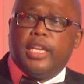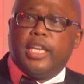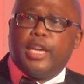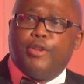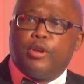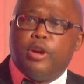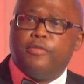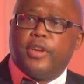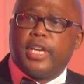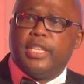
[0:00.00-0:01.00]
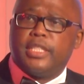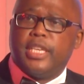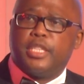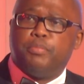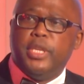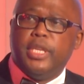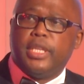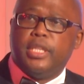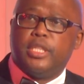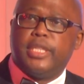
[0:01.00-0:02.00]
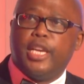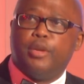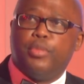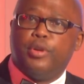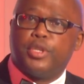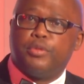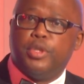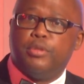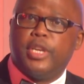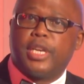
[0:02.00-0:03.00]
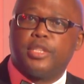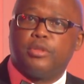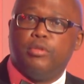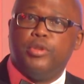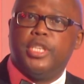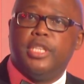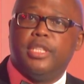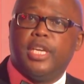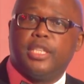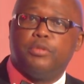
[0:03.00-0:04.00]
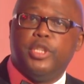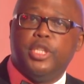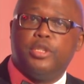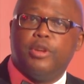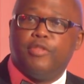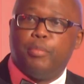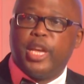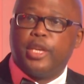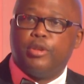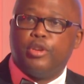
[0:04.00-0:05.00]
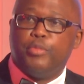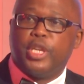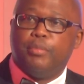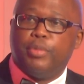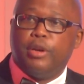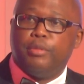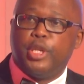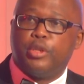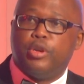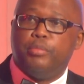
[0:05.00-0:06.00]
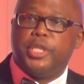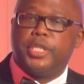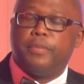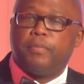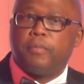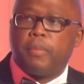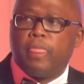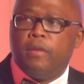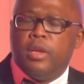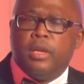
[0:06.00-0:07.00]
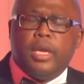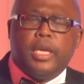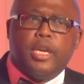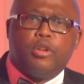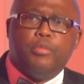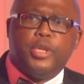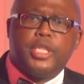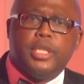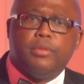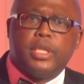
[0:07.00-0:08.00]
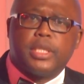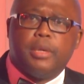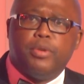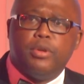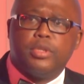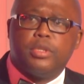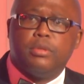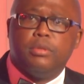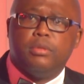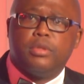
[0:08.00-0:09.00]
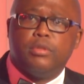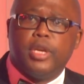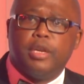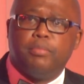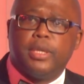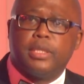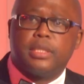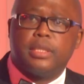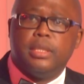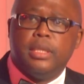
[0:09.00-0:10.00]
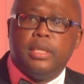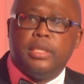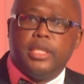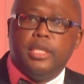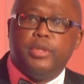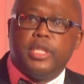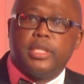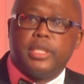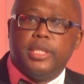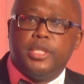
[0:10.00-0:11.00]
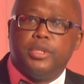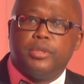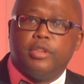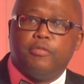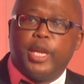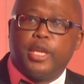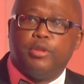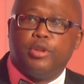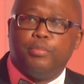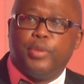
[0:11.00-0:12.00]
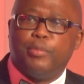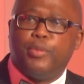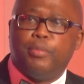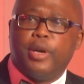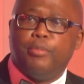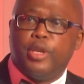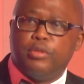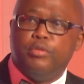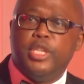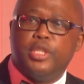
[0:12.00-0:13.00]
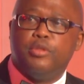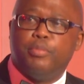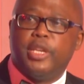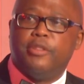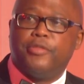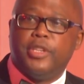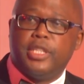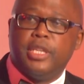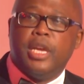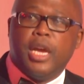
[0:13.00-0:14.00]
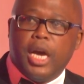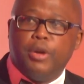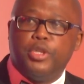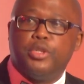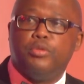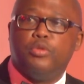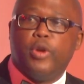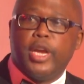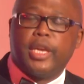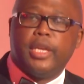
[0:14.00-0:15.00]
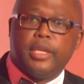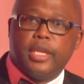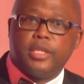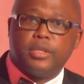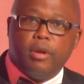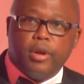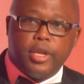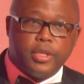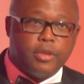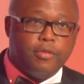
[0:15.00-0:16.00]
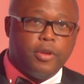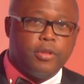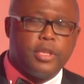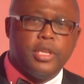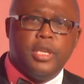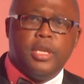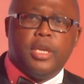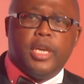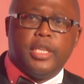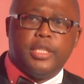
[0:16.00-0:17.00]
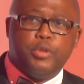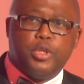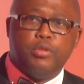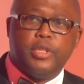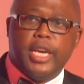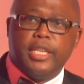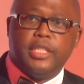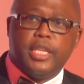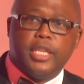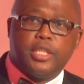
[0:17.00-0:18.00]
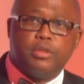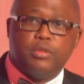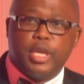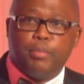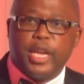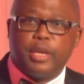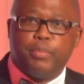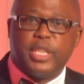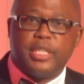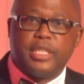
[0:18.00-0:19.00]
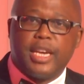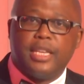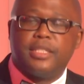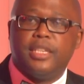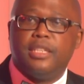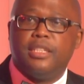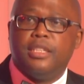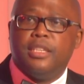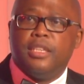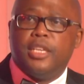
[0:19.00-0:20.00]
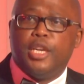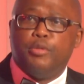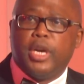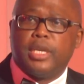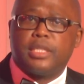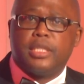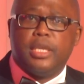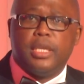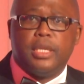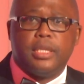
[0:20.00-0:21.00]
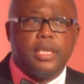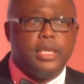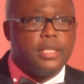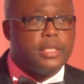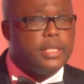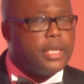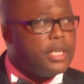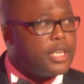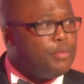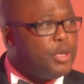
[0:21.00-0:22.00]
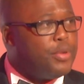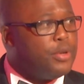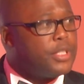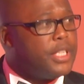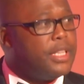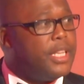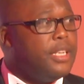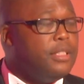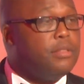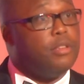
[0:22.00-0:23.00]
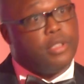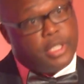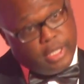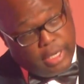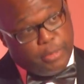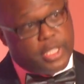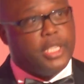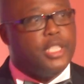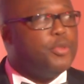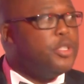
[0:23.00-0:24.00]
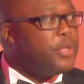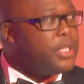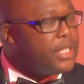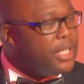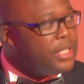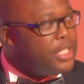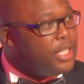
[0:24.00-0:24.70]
And at our conference at Spear in Stellenbosch, we took a resolution that we need to have a Black Economic Empowerment Commission. And the commission was supposed to help us deal with these issues of Black economic empowerment, who needs to benefit, how it should work, and so on and so forth. And we took the idea to the Black Business Council. We asked Cyril Ramaphosa then, or let me say Deputy President